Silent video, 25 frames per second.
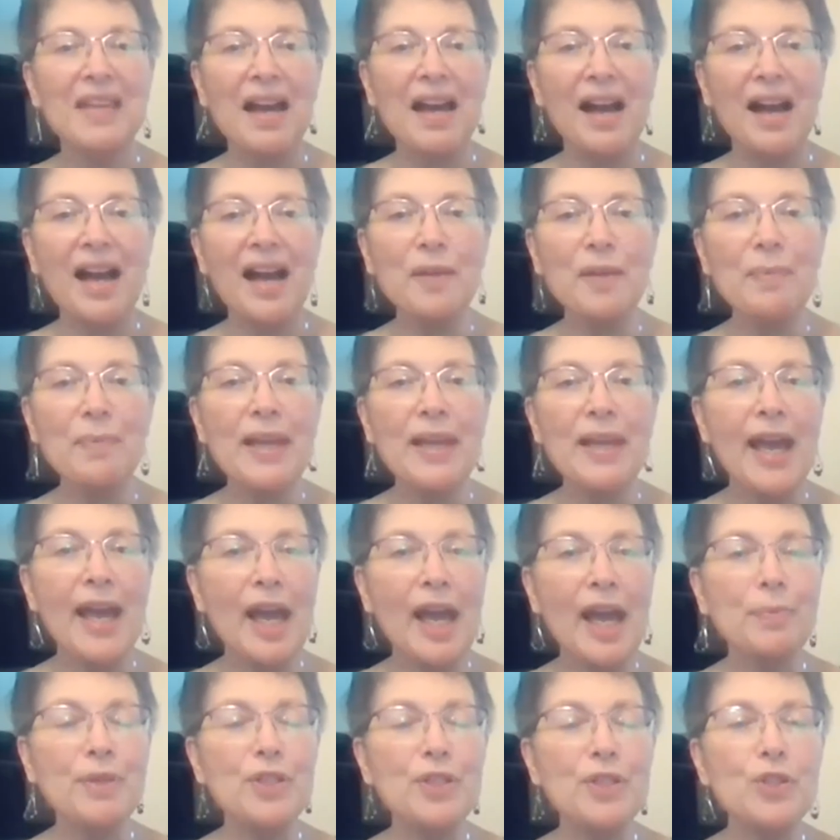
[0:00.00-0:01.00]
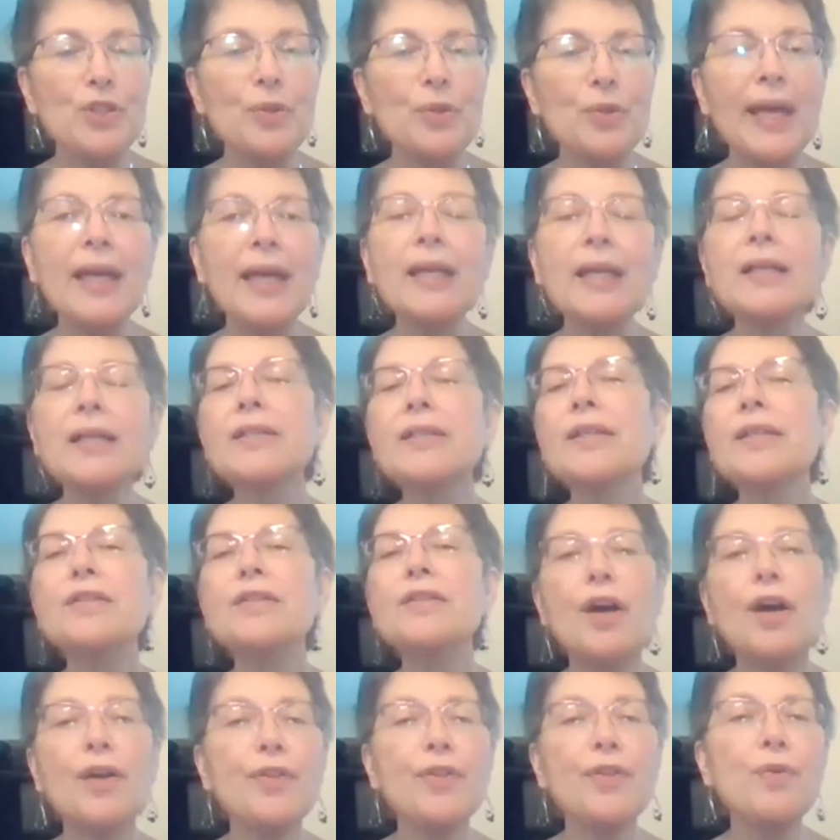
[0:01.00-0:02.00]
I'd be happy to. And it's
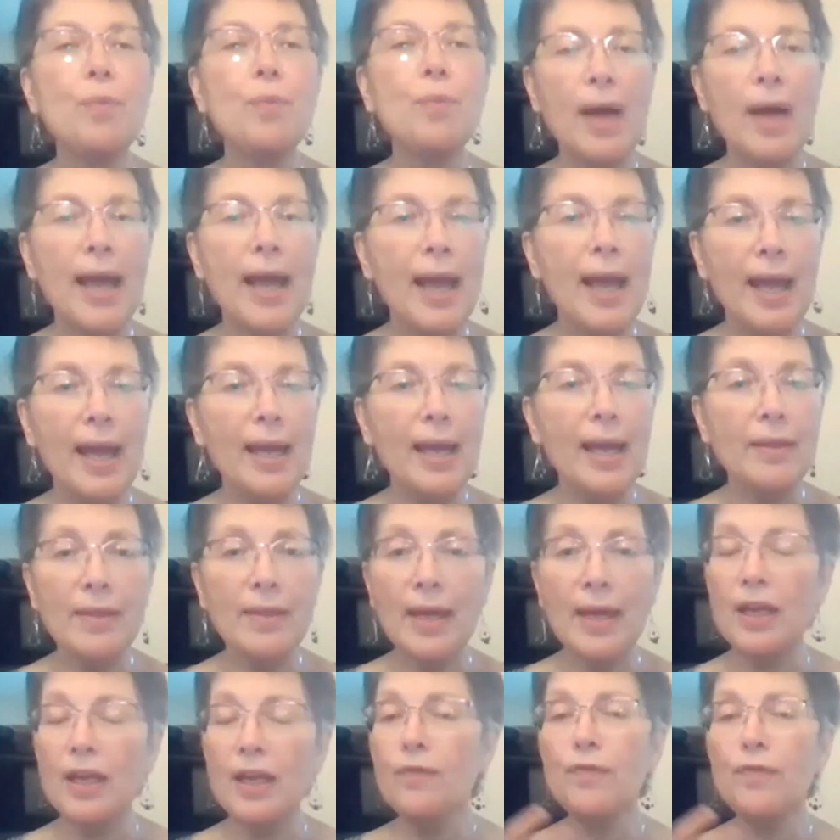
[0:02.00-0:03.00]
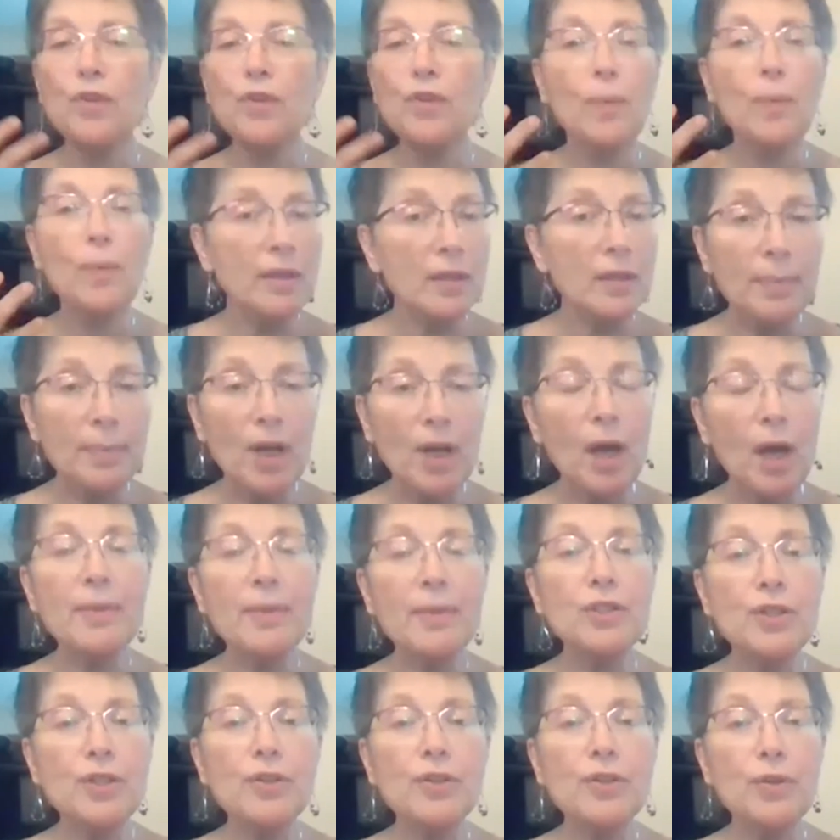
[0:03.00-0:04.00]
another way that if you end up
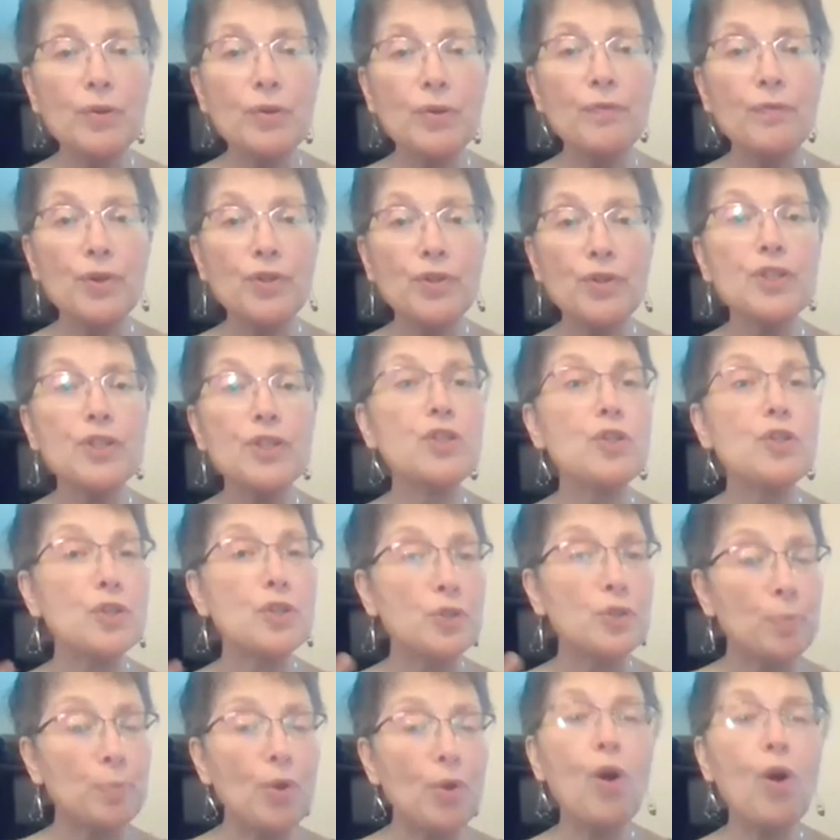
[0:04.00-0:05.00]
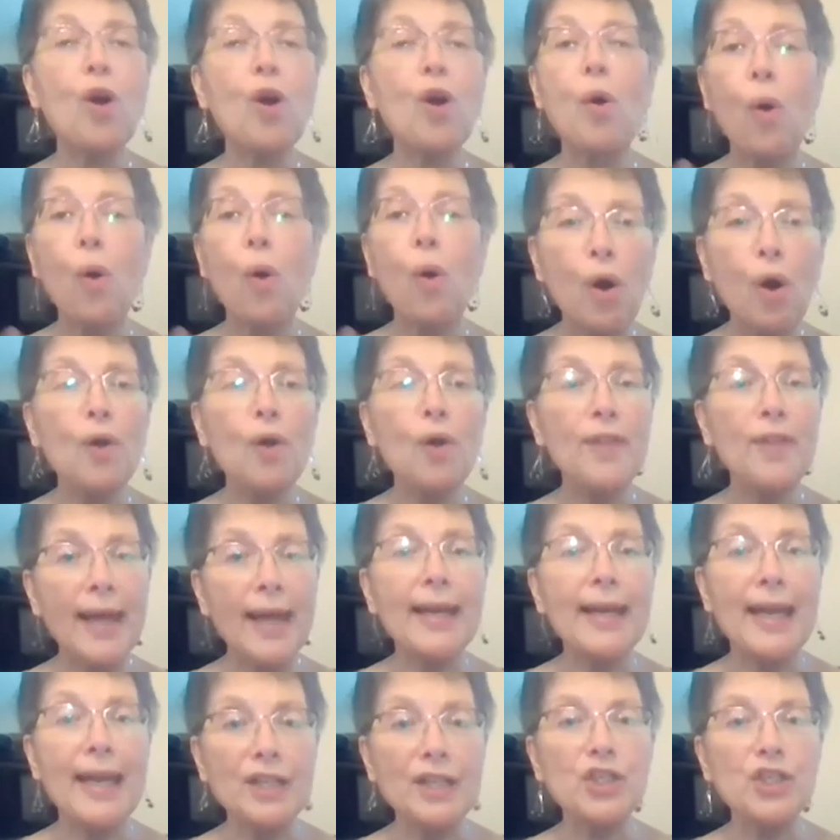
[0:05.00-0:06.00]
coming to the university to explore all
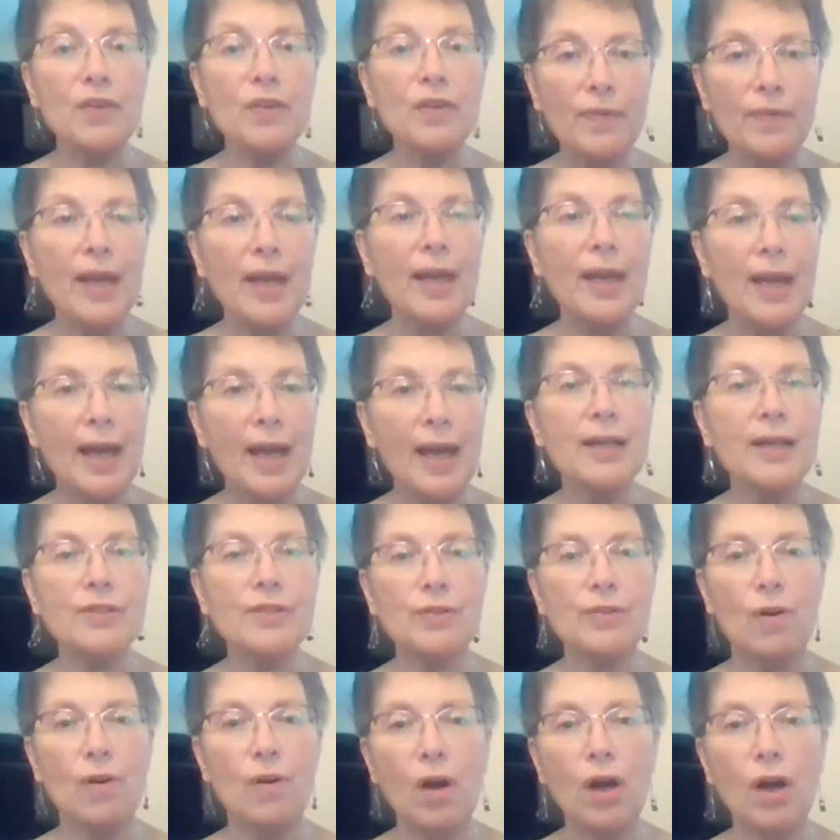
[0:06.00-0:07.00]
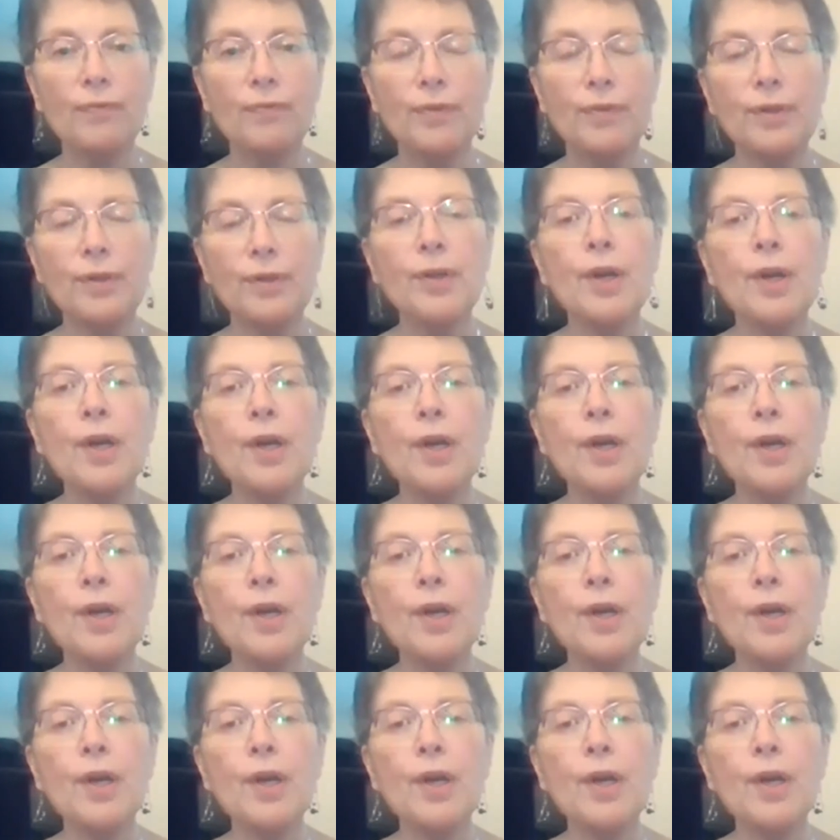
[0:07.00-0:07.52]
that HFA has to offer.